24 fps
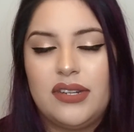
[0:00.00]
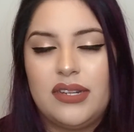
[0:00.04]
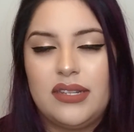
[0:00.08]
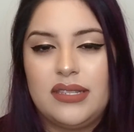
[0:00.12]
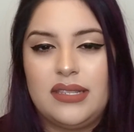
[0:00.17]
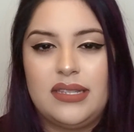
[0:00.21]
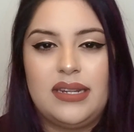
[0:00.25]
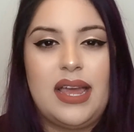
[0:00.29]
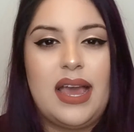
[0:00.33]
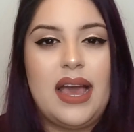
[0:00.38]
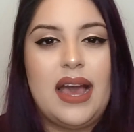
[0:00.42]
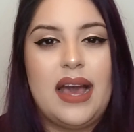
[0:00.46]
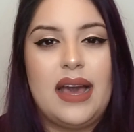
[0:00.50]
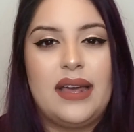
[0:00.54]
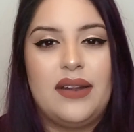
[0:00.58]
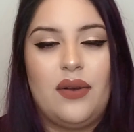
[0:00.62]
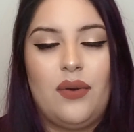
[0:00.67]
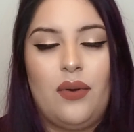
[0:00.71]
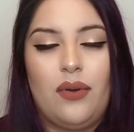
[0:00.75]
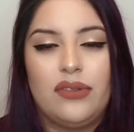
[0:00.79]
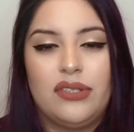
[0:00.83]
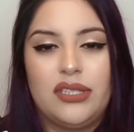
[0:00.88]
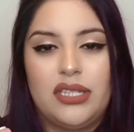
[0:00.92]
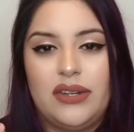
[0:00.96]
It doesn't add a
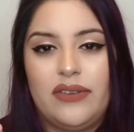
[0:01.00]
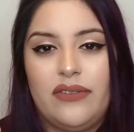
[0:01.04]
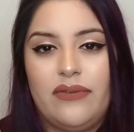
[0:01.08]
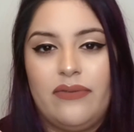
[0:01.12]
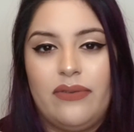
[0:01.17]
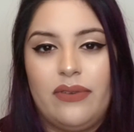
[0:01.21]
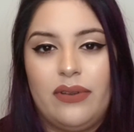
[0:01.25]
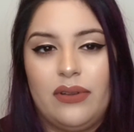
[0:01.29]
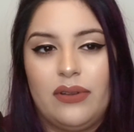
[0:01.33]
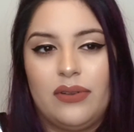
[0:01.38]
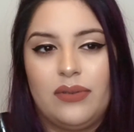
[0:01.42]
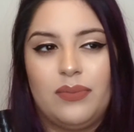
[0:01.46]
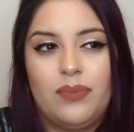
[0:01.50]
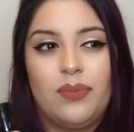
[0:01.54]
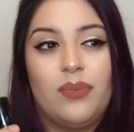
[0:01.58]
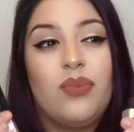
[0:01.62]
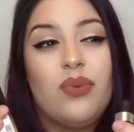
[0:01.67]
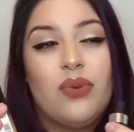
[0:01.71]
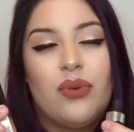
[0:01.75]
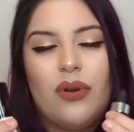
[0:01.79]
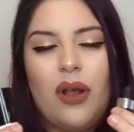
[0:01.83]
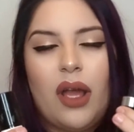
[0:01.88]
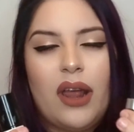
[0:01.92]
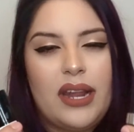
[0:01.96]
whole ton of
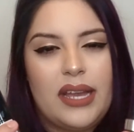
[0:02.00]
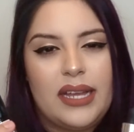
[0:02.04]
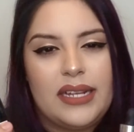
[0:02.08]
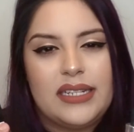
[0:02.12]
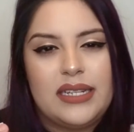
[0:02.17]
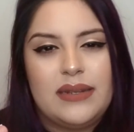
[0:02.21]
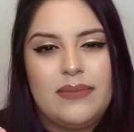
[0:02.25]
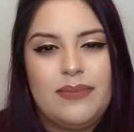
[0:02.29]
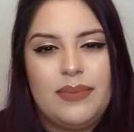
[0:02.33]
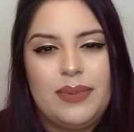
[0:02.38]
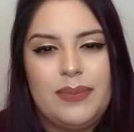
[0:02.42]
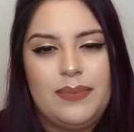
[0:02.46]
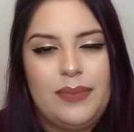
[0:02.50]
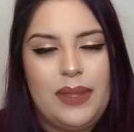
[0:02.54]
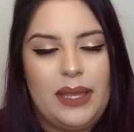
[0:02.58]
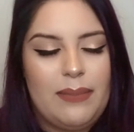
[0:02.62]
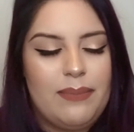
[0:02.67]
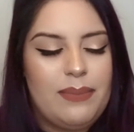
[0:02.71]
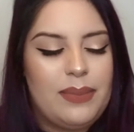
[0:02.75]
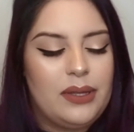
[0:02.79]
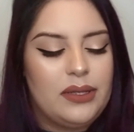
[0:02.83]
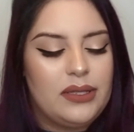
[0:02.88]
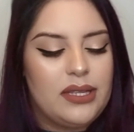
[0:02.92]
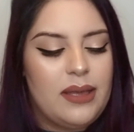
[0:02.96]
product and
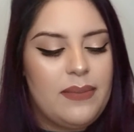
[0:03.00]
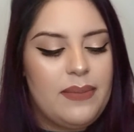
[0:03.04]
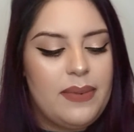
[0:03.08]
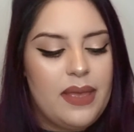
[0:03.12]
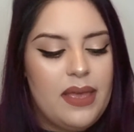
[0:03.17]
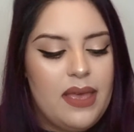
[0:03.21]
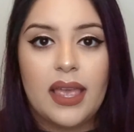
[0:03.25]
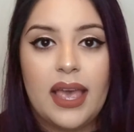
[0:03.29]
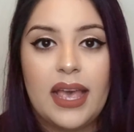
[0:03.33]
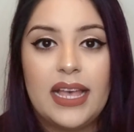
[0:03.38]
like buildup,